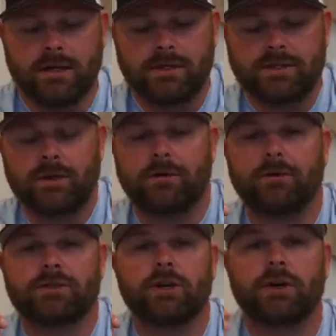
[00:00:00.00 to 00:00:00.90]
so
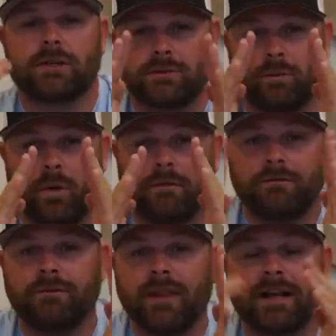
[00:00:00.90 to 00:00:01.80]
those hooks won't
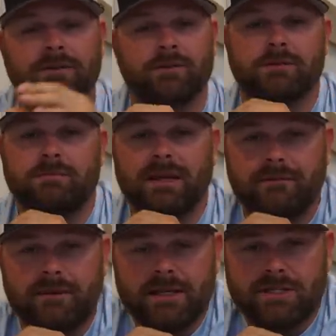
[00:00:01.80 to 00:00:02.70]
flex on those
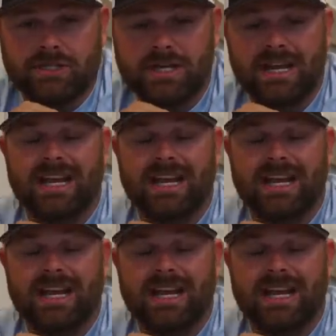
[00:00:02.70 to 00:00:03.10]
big fish